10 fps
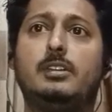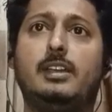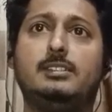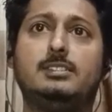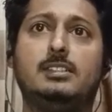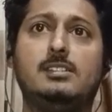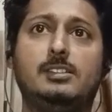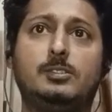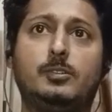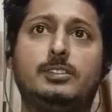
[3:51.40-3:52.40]
as
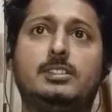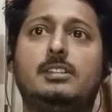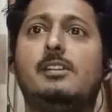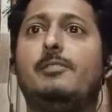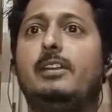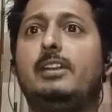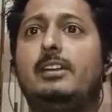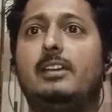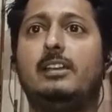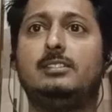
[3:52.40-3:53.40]
this rook is
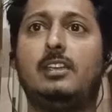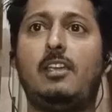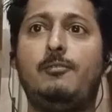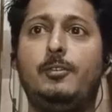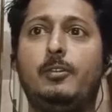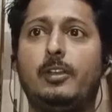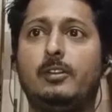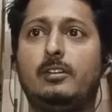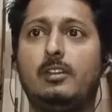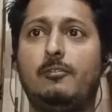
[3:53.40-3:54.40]
undefended. As if you
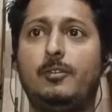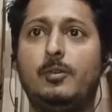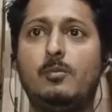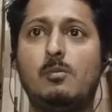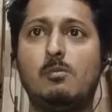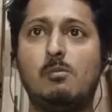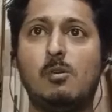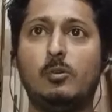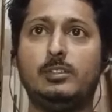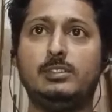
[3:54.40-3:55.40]

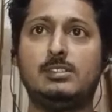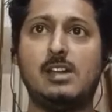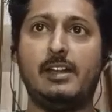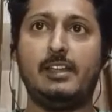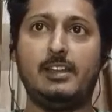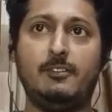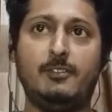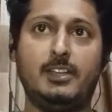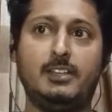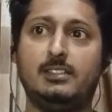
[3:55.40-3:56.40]
move this knight
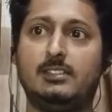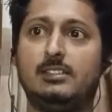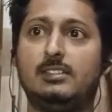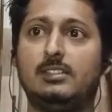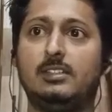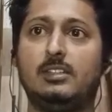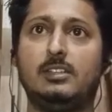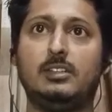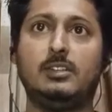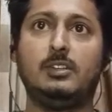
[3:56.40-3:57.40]
anywhere,
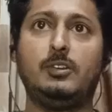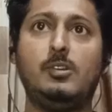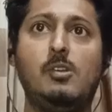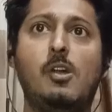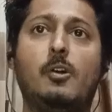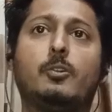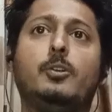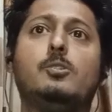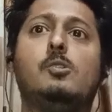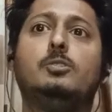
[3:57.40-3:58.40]
you're
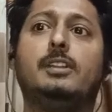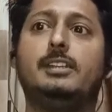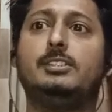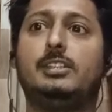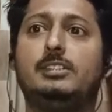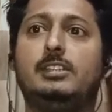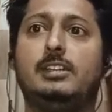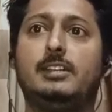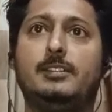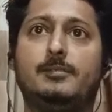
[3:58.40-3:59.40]
going to lose an exchange
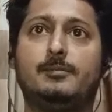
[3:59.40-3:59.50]
here.